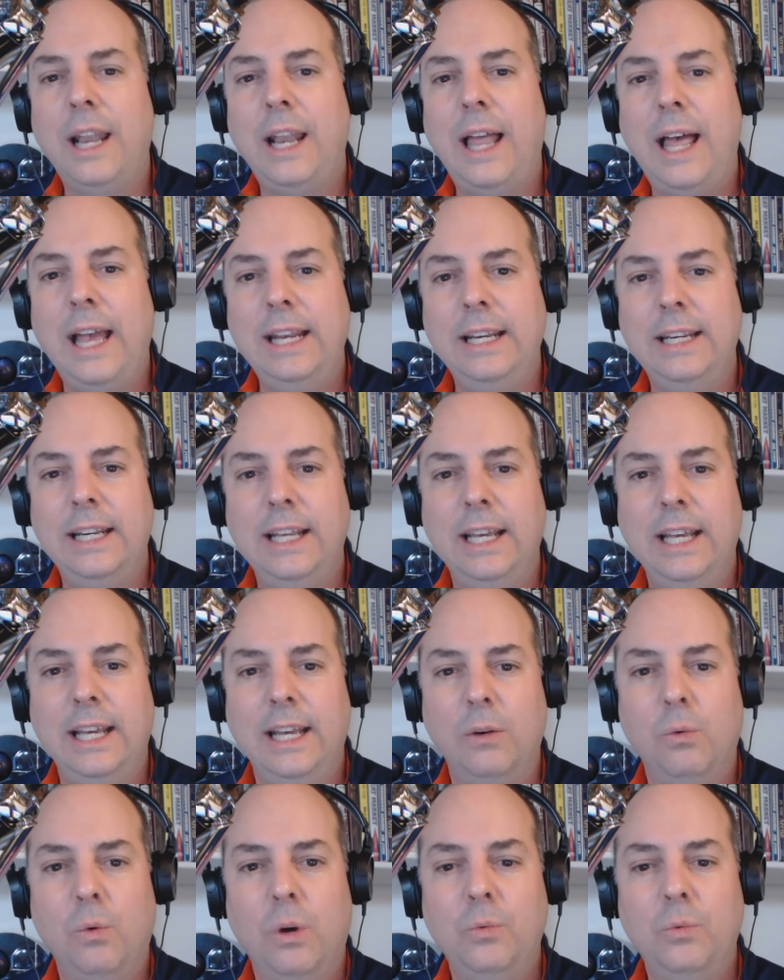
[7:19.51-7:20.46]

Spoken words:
Lightning.